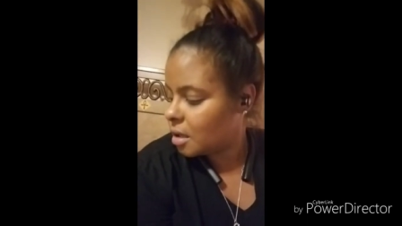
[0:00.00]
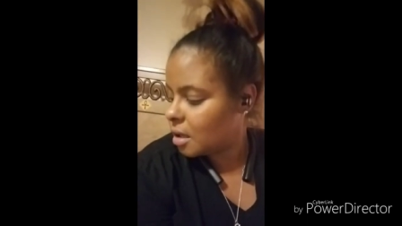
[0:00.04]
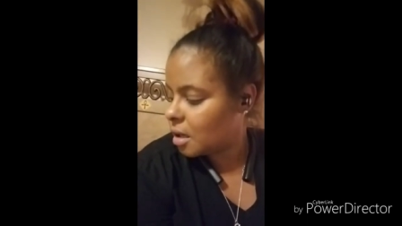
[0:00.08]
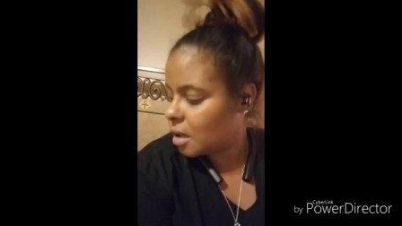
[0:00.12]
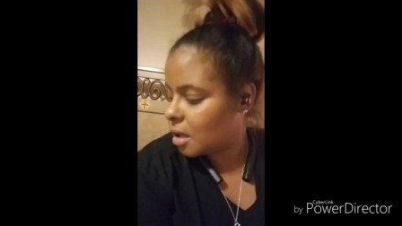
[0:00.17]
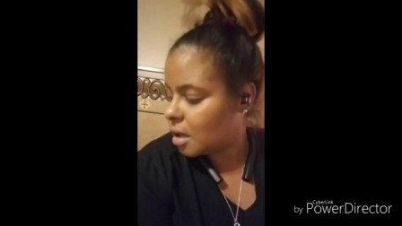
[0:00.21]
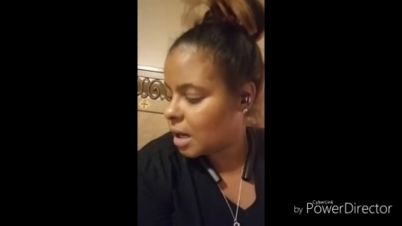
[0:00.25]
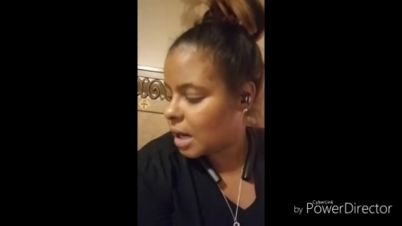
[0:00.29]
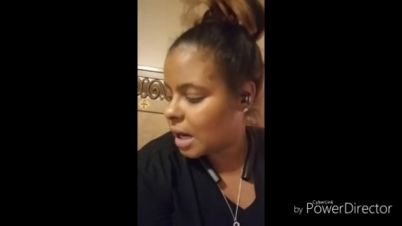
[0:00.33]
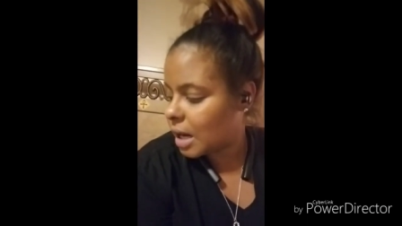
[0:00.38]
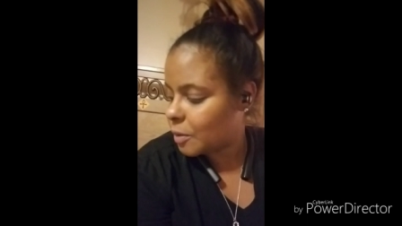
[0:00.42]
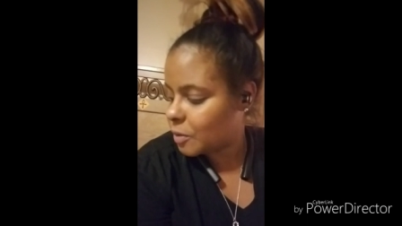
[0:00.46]

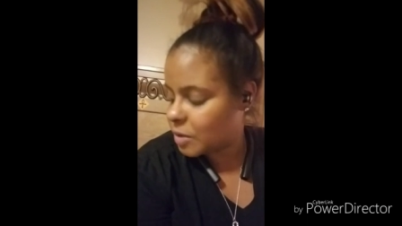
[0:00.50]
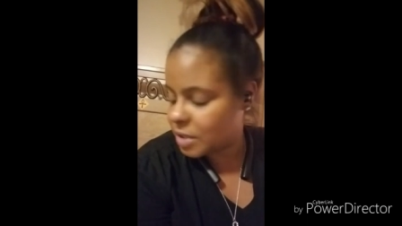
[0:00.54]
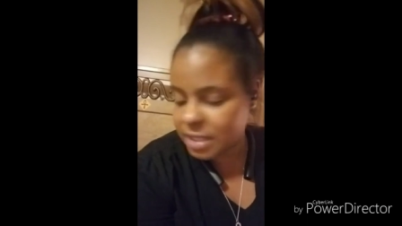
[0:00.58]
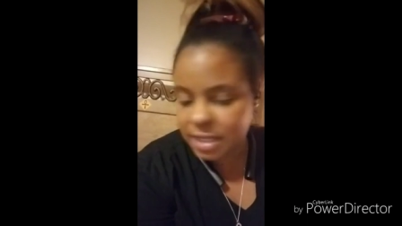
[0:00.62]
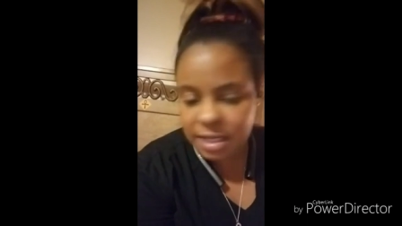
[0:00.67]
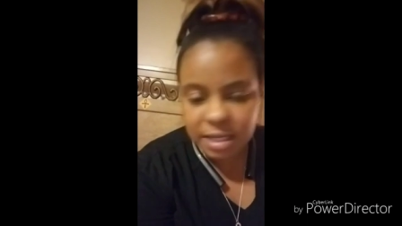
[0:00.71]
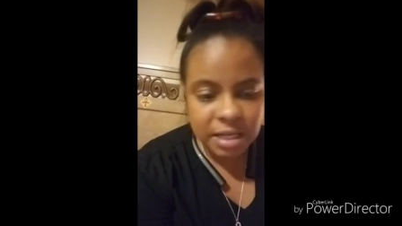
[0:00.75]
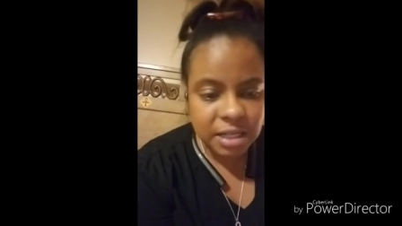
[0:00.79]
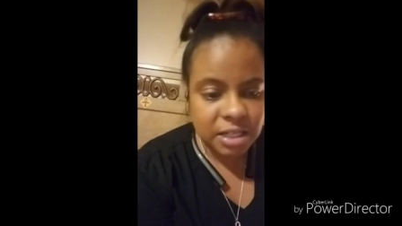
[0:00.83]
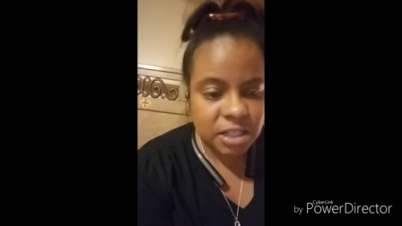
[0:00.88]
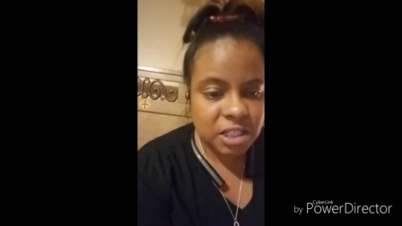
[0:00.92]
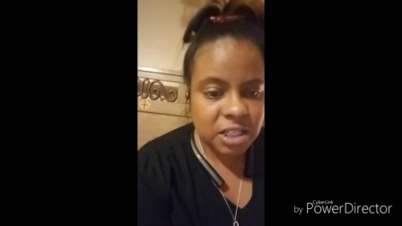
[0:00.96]
I would say
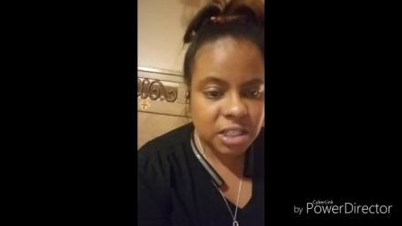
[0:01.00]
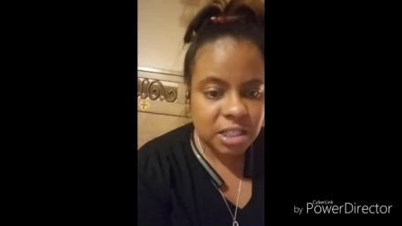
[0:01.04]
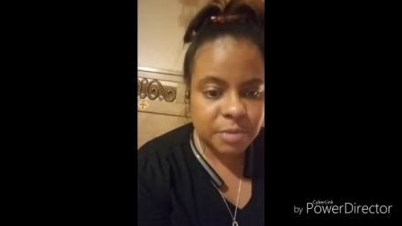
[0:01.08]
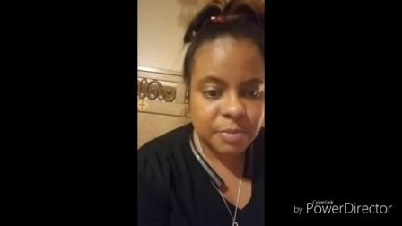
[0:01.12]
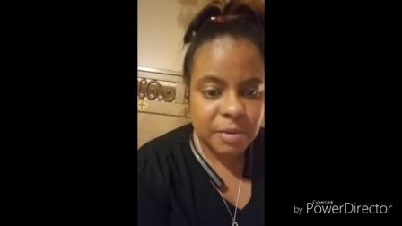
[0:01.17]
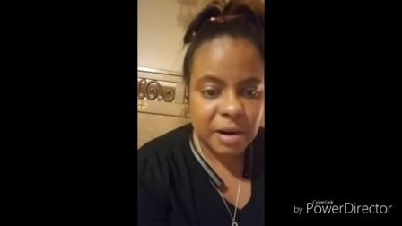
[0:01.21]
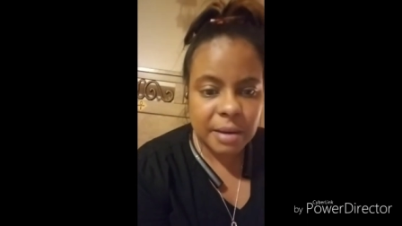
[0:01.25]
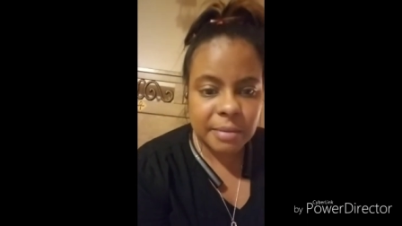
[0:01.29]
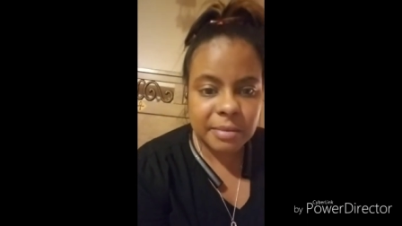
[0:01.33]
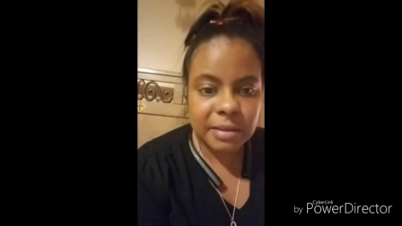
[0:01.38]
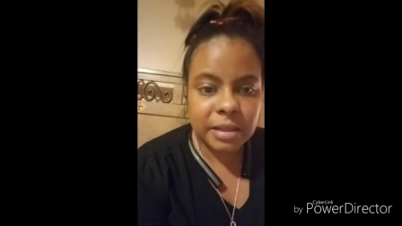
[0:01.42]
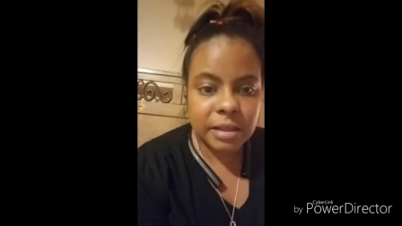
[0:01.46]
that she's
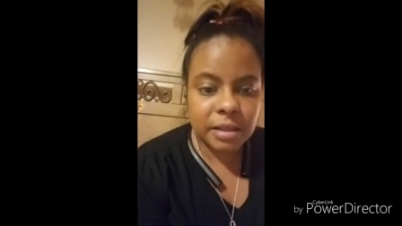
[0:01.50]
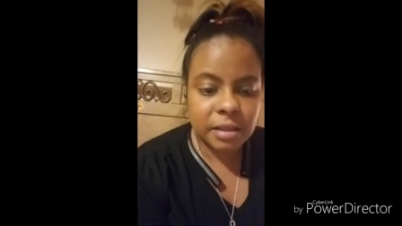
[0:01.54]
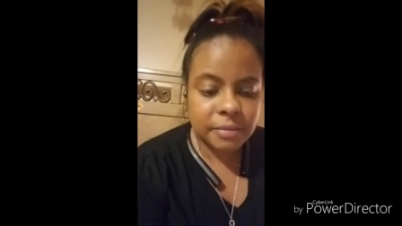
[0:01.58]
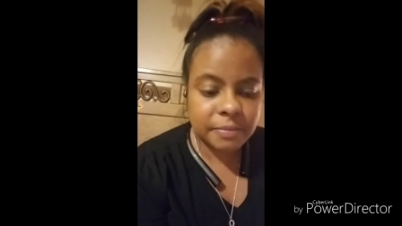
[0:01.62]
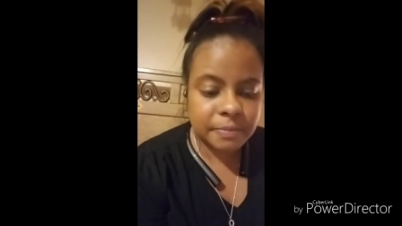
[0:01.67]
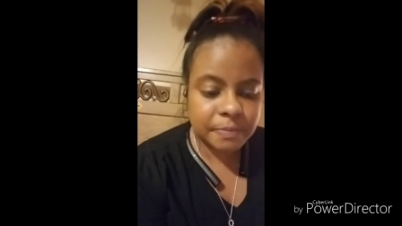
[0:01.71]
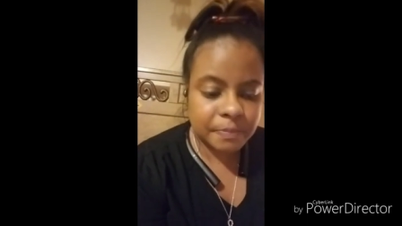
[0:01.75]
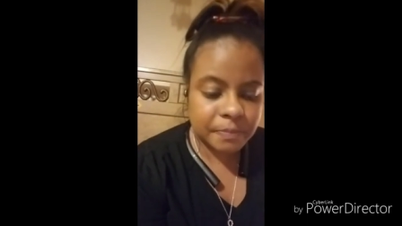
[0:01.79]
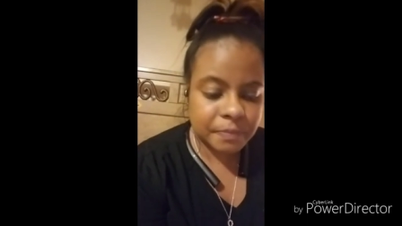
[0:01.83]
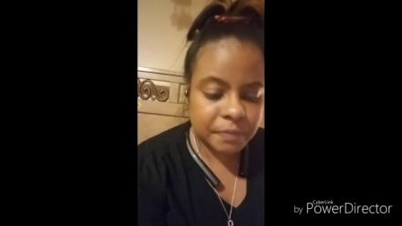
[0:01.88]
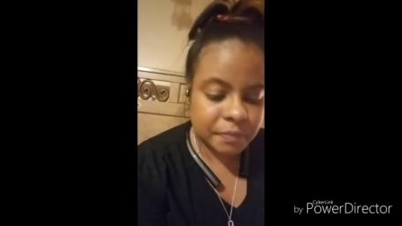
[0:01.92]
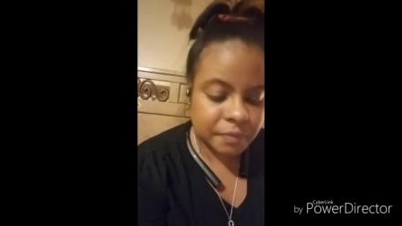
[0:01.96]
probably
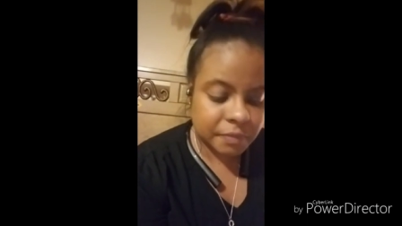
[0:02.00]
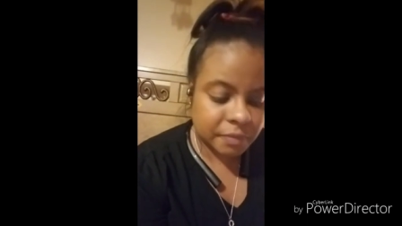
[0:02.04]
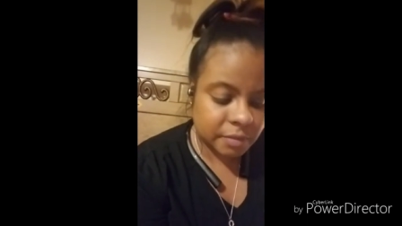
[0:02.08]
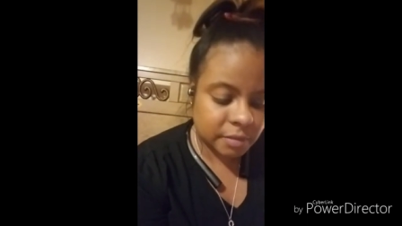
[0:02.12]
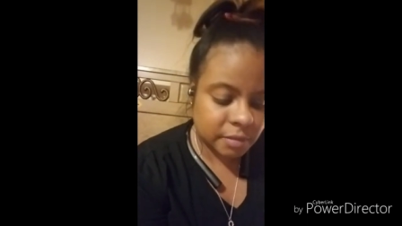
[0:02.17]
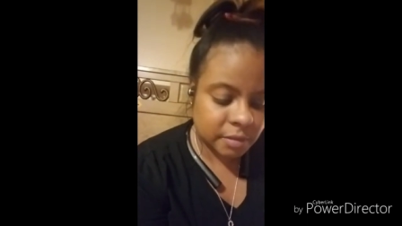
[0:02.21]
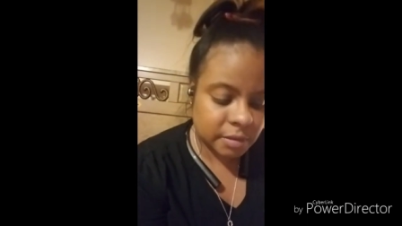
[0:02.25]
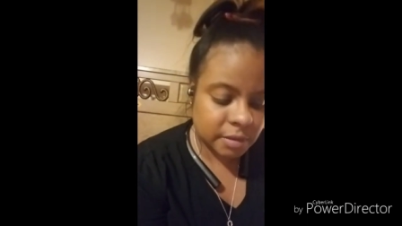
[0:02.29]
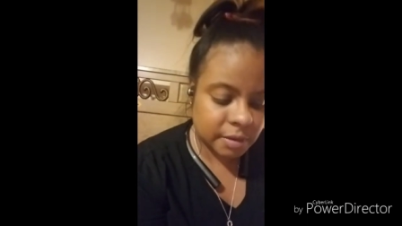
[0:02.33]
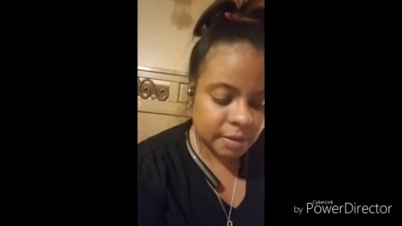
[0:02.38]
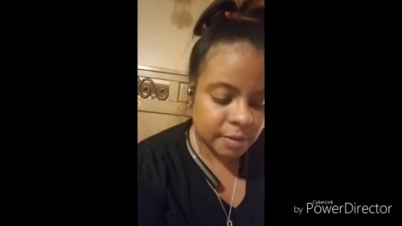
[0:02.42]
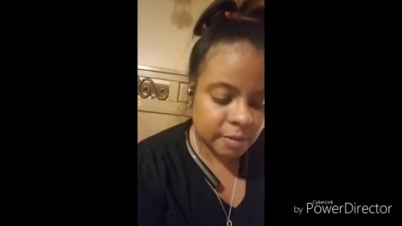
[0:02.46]

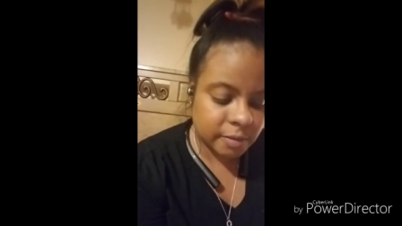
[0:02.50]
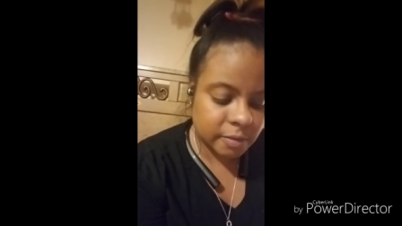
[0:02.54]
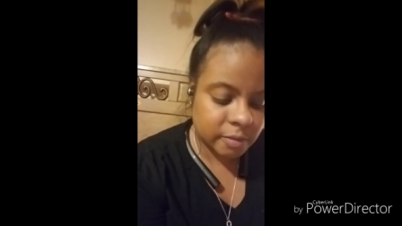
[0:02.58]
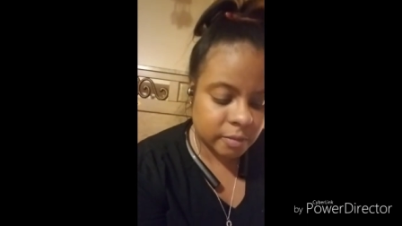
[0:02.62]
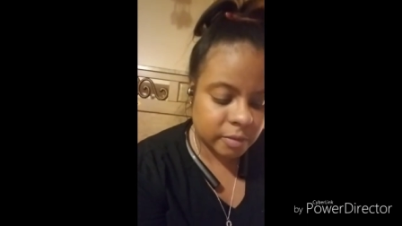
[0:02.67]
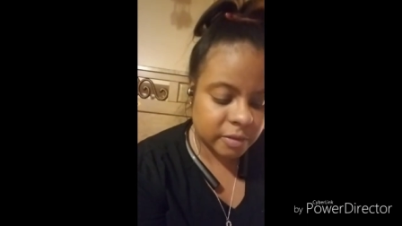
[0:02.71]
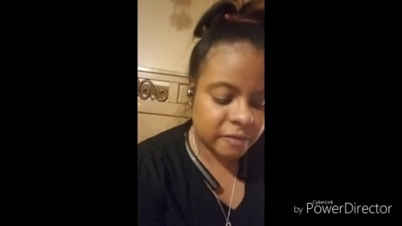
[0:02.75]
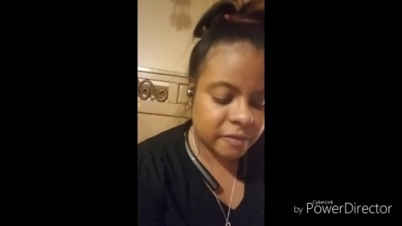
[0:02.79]
would